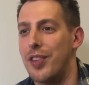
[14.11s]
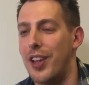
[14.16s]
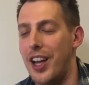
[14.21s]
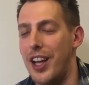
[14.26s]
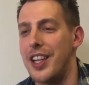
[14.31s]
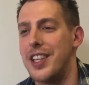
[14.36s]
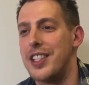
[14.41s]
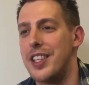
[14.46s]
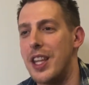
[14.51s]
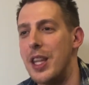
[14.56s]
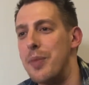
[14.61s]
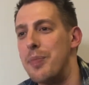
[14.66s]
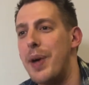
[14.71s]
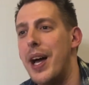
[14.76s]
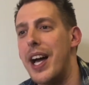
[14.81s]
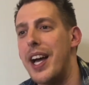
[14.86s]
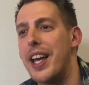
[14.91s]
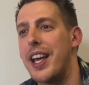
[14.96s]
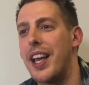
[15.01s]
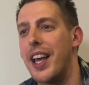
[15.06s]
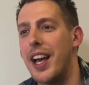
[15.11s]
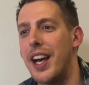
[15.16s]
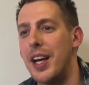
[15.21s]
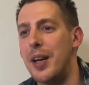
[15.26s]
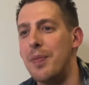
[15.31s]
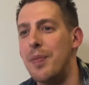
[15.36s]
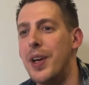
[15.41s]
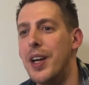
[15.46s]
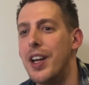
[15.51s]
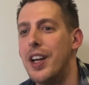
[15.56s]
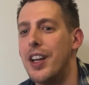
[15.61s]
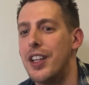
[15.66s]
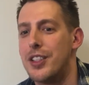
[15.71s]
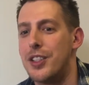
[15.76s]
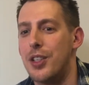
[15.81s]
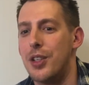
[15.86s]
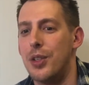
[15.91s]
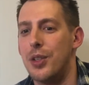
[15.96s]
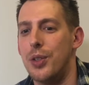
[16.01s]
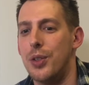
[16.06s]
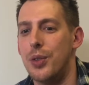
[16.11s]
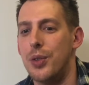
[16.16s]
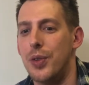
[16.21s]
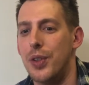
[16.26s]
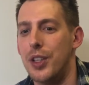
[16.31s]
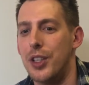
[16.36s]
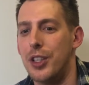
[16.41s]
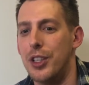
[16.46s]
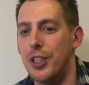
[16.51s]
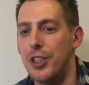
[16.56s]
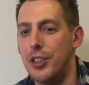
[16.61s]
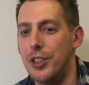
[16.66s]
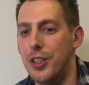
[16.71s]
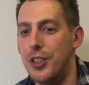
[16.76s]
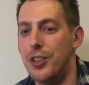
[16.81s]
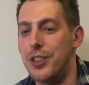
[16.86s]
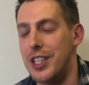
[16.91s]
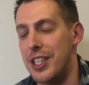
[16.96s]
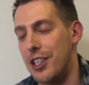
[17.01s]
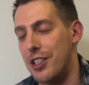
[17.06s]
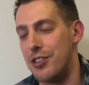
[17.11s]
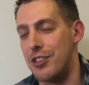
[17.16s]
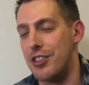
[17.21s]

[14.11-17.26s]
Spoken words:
lights at the back to use in a